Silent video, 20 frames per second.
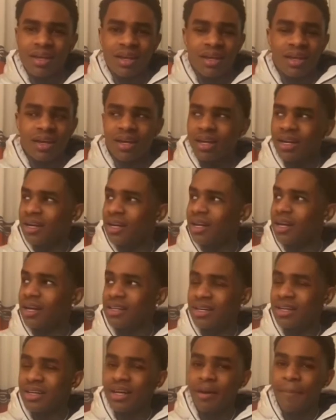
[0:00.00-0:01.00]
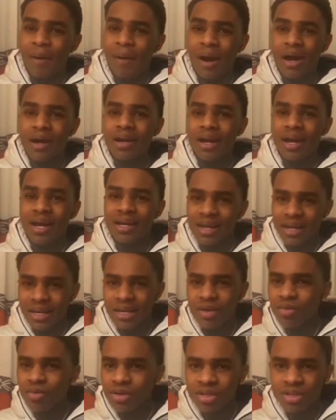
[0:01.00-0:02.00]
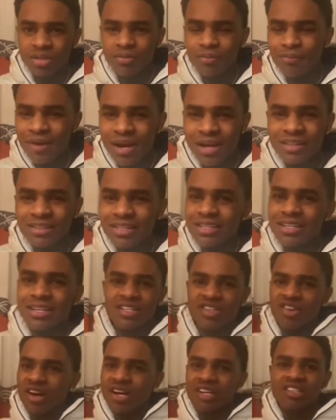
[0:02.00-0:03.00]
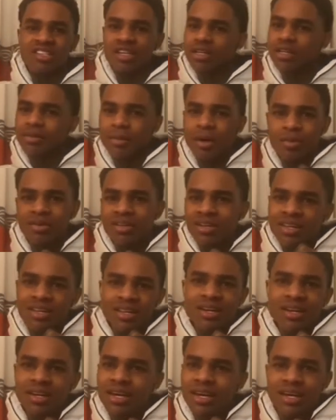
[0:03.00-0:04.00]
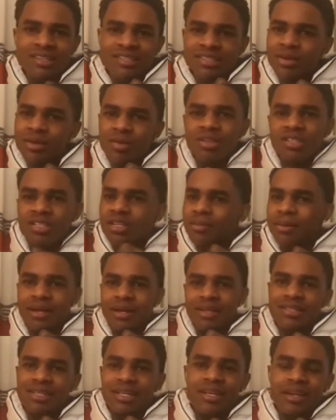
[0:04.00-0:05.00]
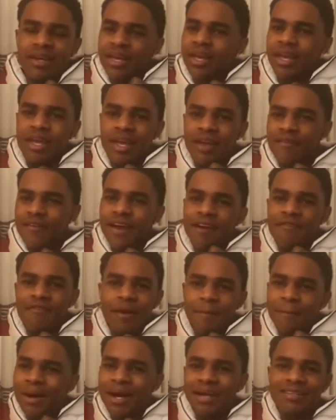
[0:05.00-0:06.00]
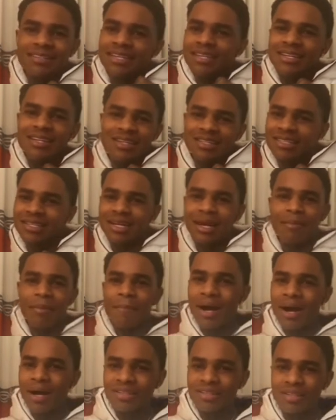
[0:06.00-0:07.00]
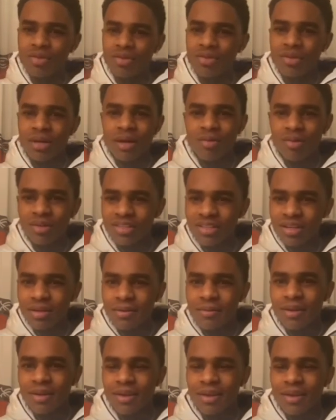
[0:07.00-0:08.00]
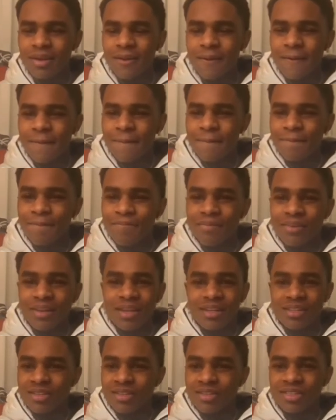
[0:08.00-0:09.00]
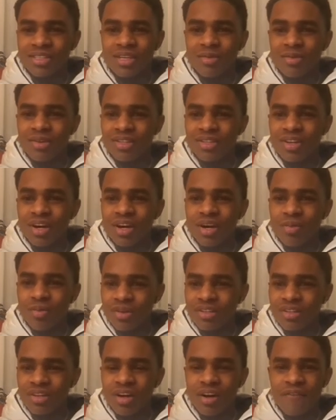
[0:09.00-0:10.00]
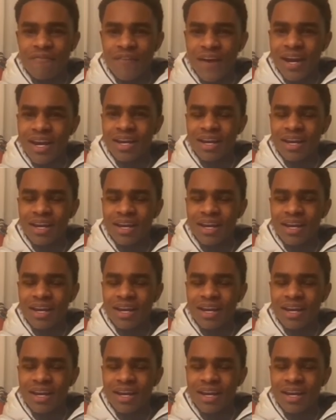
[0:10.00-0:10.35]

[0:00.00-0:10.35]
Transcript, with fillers: And the other nigga partner act like he wanted to box TJ. So I chunked him up with the other nigga like, shit, what's up? Like, shit, if y'all finna box TJ, shit, I'm a box too. Like, what's up? so shit, we start, we start fighting.